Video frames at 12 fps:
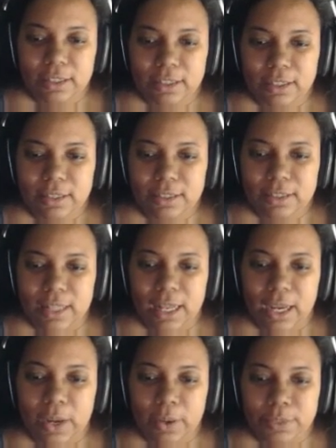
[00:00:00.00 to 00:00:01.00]
Is that
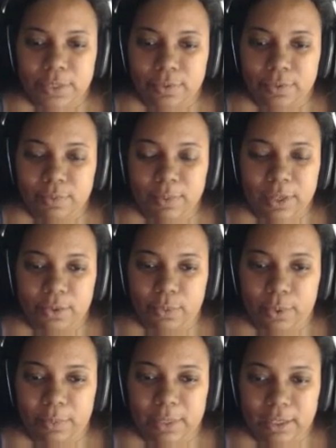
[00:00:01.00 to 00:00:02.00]
how I'm different from other
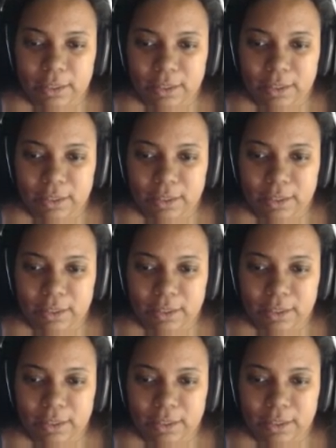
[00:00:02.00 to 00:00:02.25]
women?